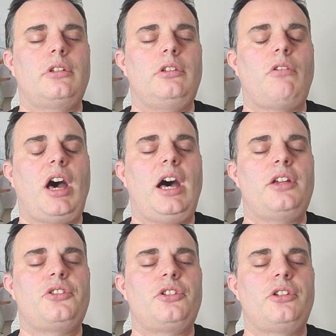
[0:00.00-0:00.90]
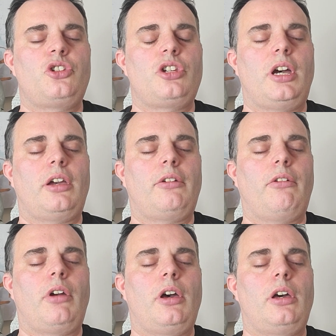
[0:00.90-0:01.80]
your Ajna
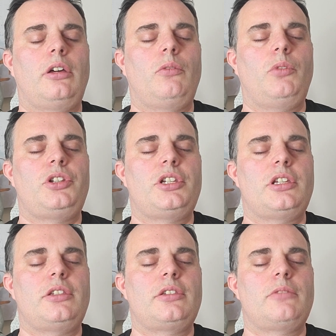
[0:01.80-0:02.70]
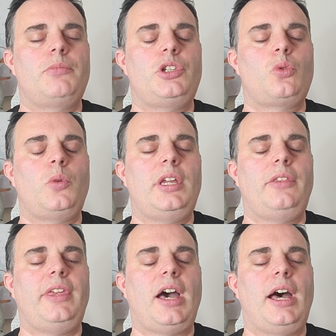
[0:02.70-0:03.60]
chakra, which is
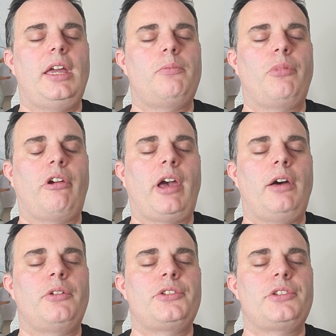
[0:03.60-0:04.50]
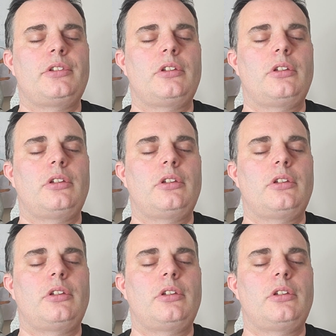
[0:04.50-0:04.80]
between the eyebrows,